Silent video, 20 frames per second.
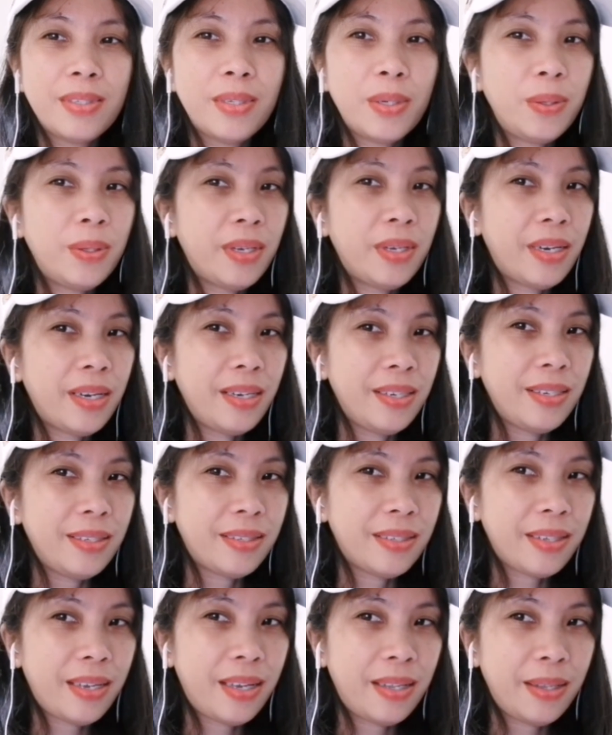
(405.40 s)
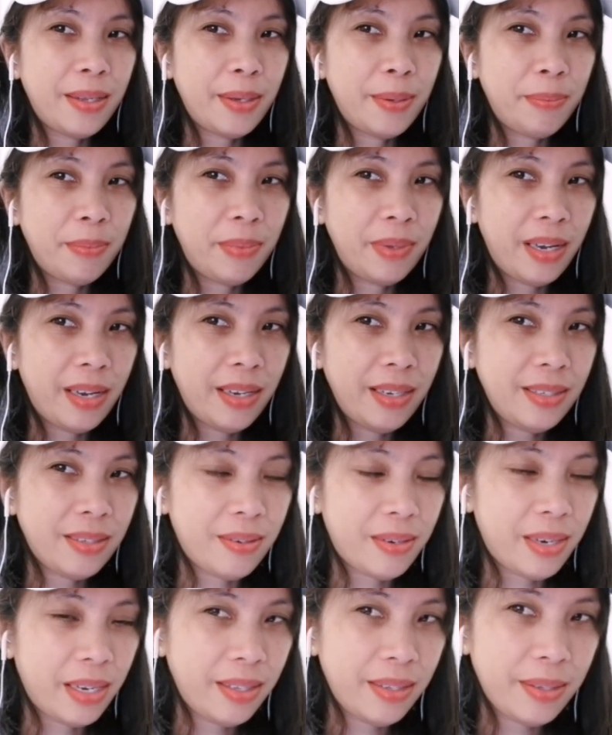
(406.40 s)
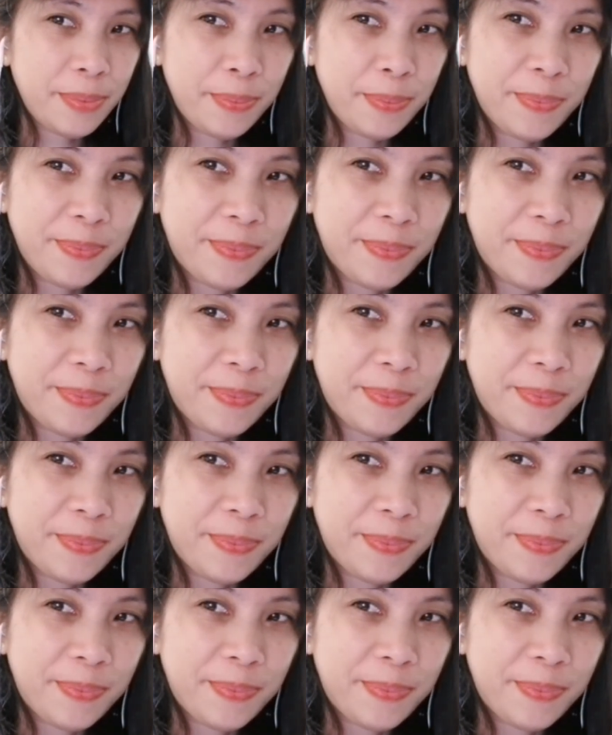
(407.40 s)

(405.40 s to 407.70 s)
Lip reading: So nice tandem guys, right?